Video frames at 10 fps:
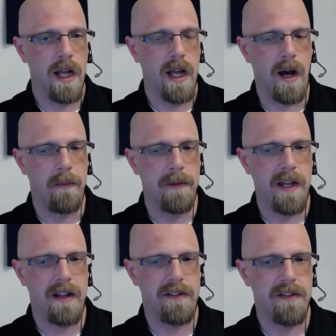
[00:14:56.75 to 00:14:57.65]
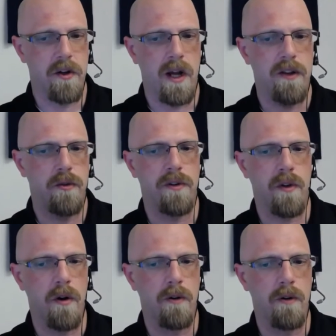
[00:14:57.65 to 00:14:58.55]
And as you know, as we
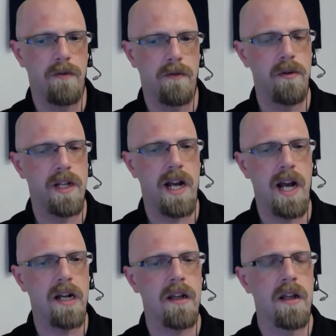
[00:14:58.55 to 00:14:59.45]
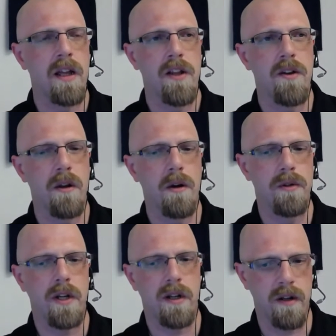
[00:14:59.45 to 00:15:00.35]
saw from the Sony hack, no
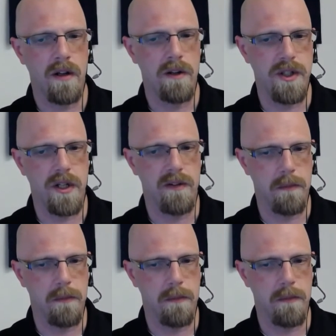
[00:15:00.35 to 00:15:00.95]
technology is